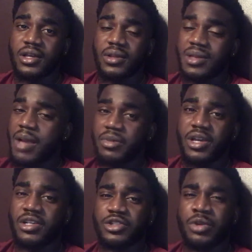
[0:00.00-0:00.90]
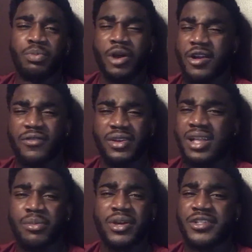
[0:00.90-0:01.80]
Not because you're perfect,
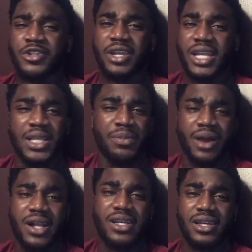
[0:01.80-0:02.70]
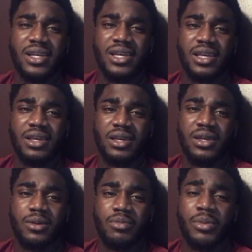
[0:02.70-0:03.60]
not because you're anybody,
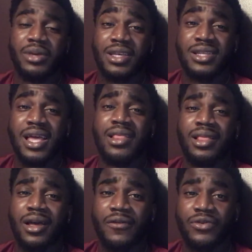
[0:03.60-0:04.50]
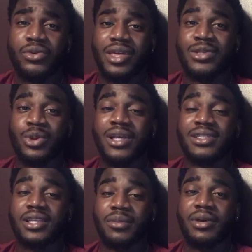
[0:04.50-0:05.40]
but because I love you. That's why I
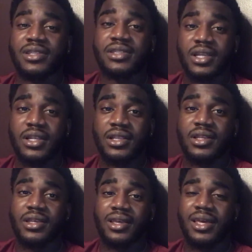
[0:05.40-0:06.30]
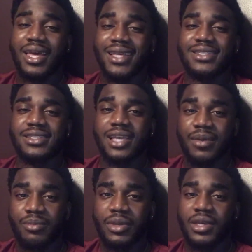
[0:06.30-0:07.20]
sent my son.
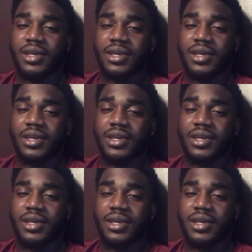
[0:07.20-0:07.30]
Accept me.